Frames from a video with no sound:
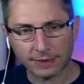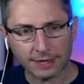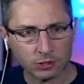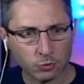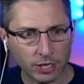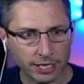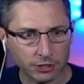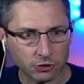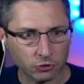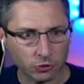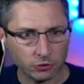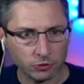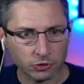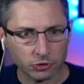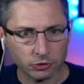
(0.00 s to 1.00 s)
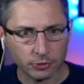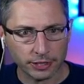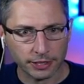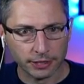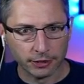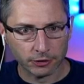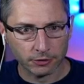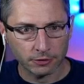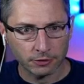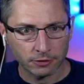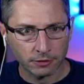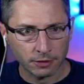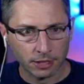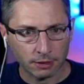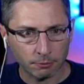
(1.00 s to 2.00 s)
That's why I drew it here
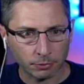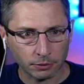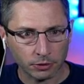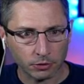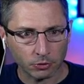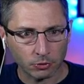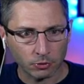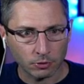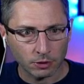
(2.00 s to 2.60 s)
in blue.